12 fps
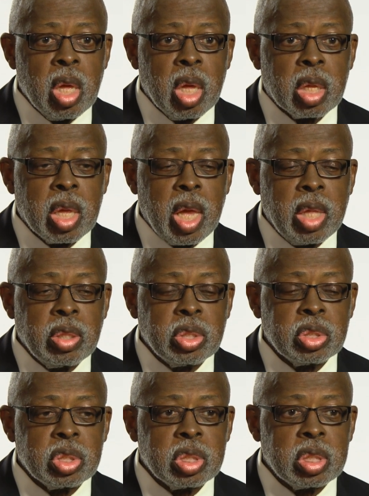Again,
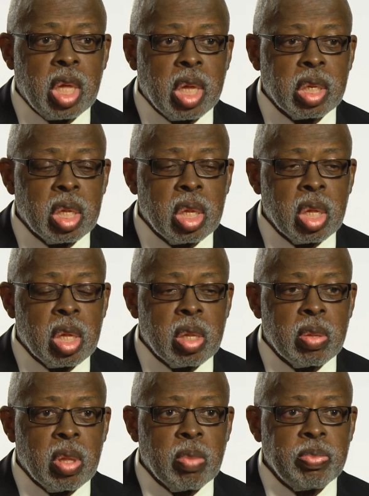this is not
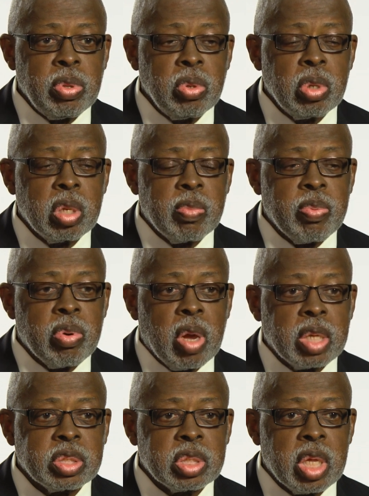a punitive
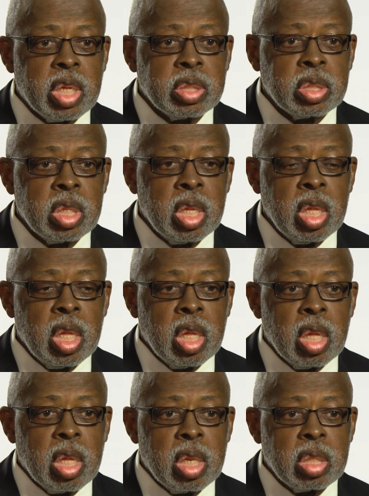process.
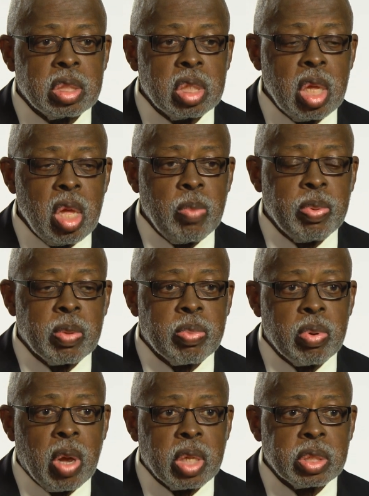It is a helping
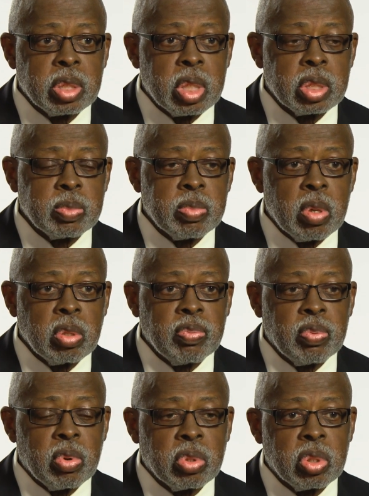process, both
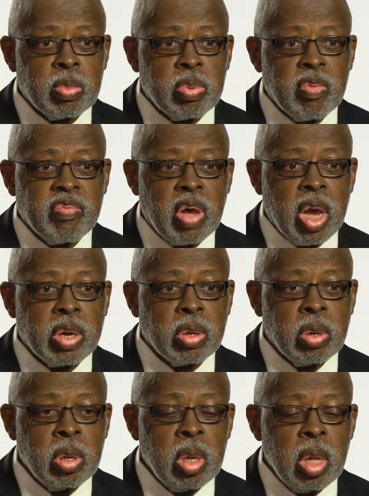for the
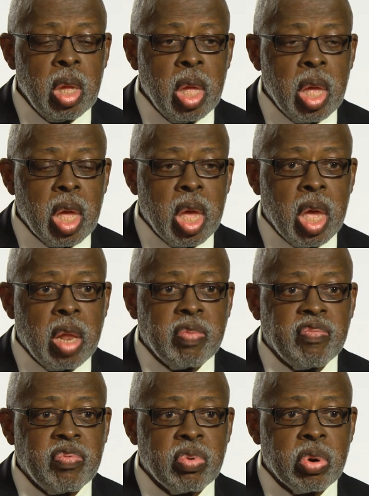provider
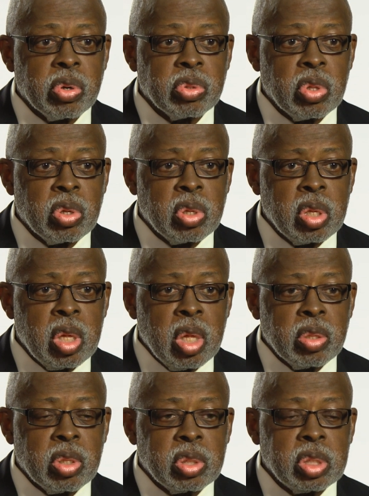and for the
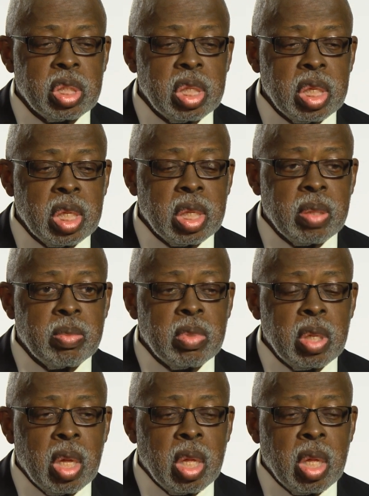team.